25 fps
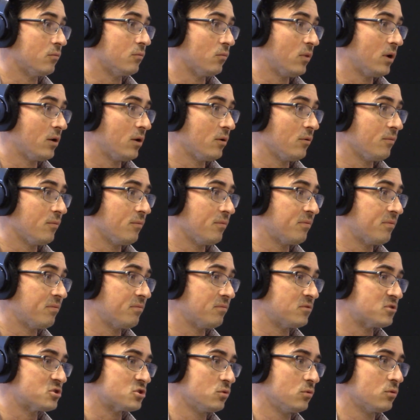while
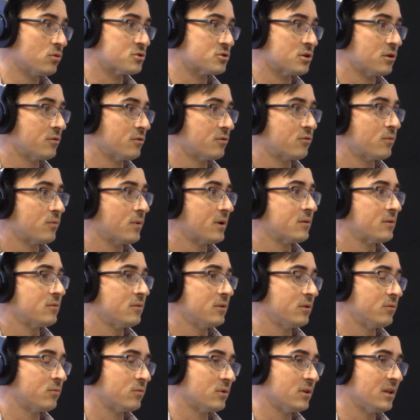sewers aren't
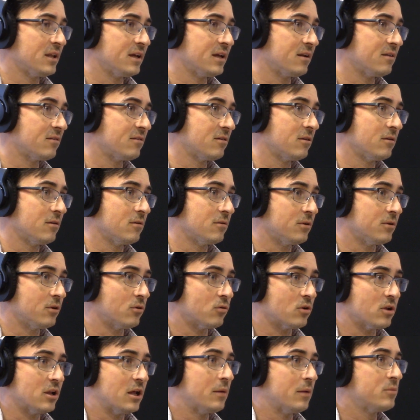directly related
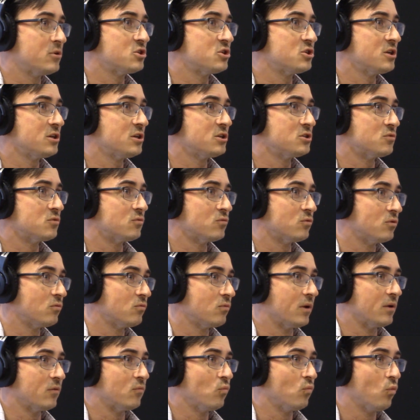to, climate change
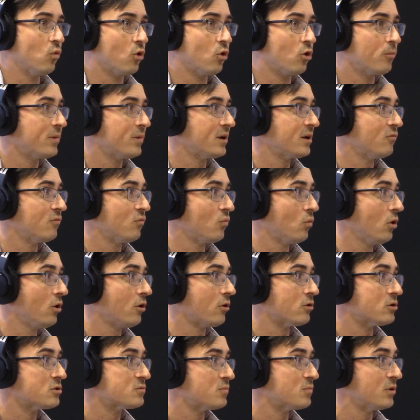and warming of
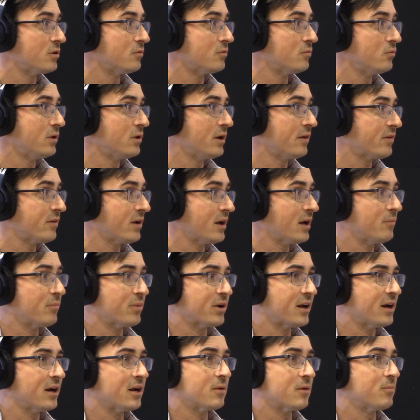waters, but we haven't had
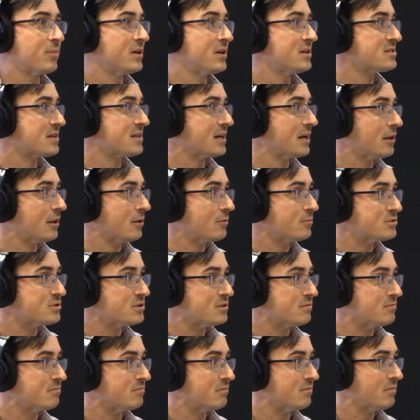peconic bay scallops
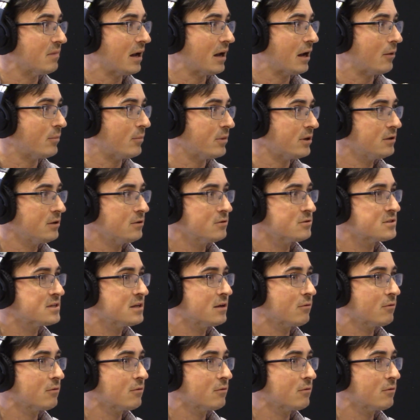in how many years